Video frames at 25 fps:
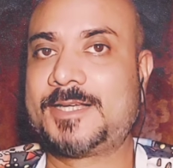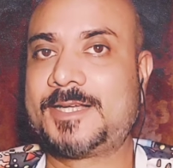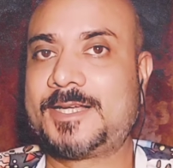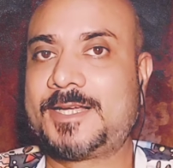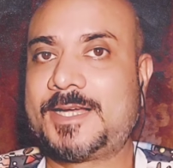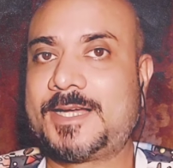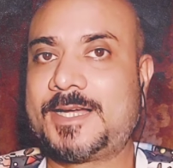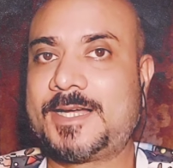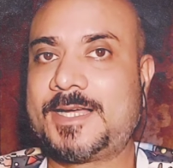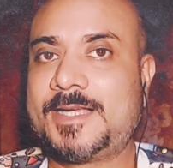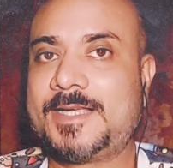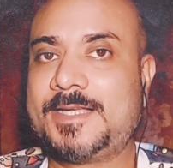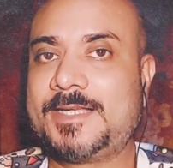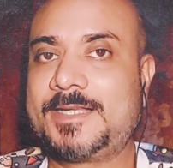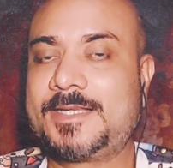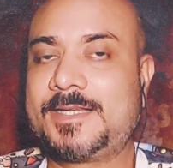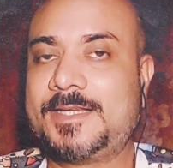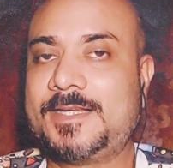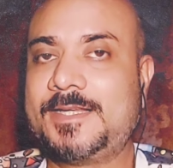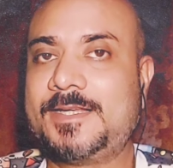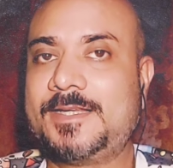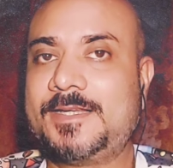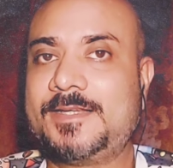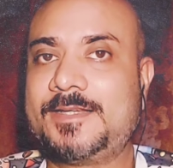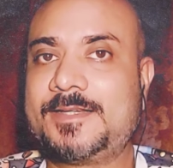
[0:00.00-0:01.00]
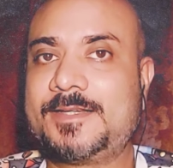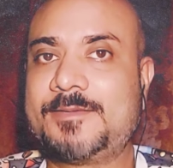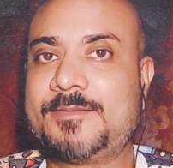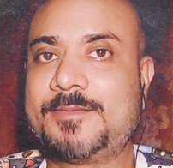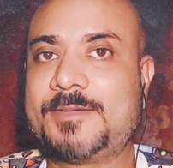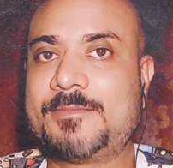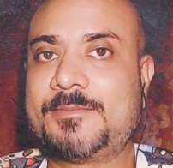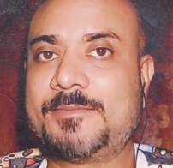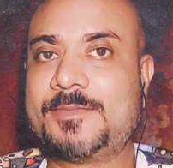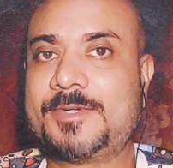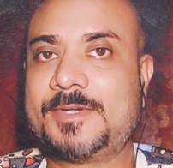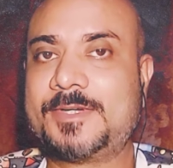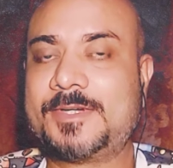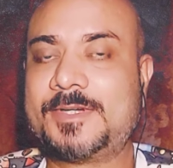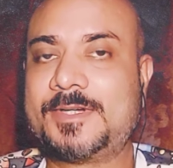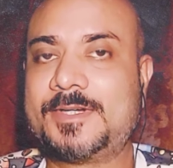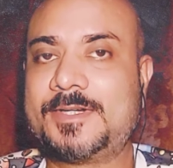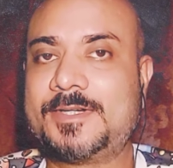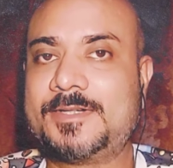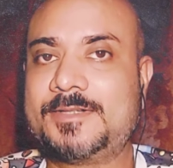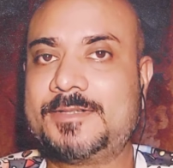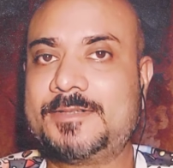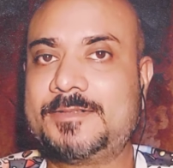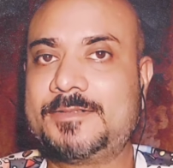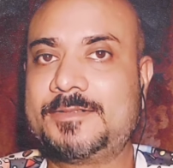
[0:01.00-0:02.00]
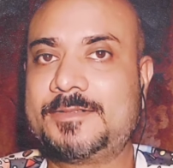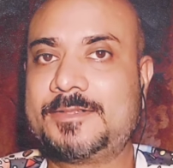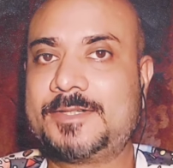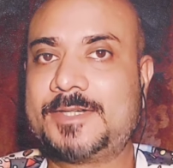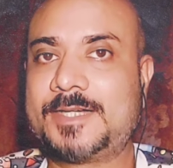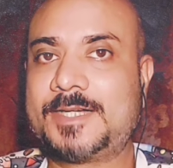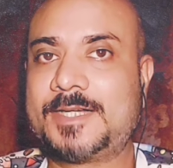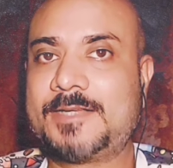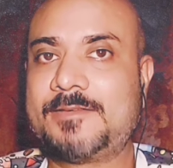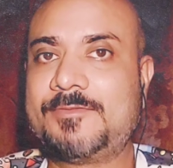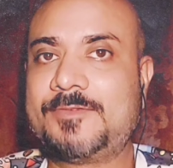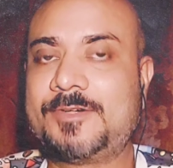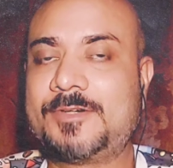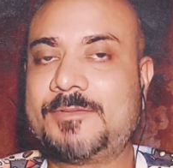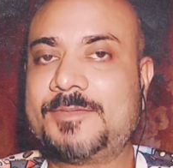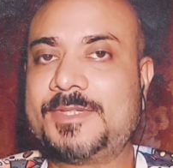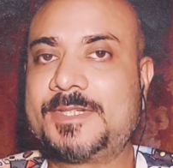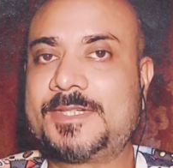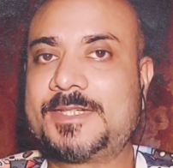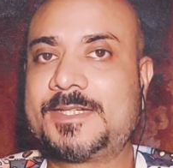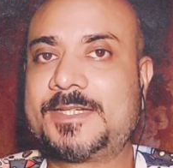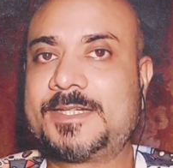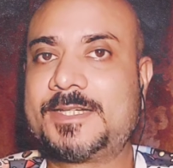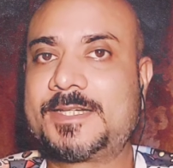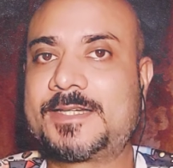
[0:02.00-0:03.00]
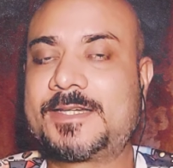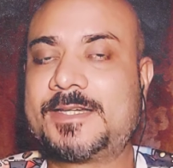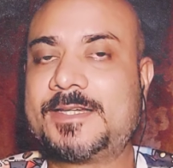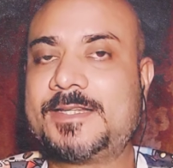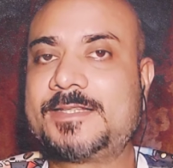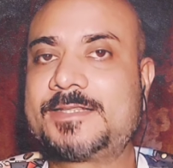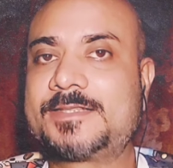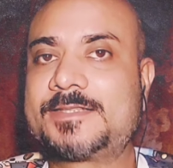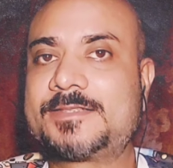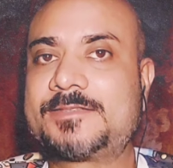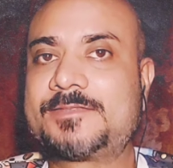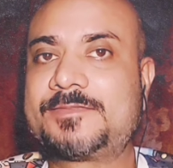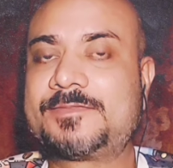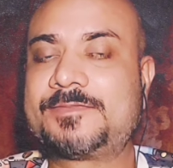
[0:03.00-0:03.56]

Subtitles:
I clearly remember I vomited at least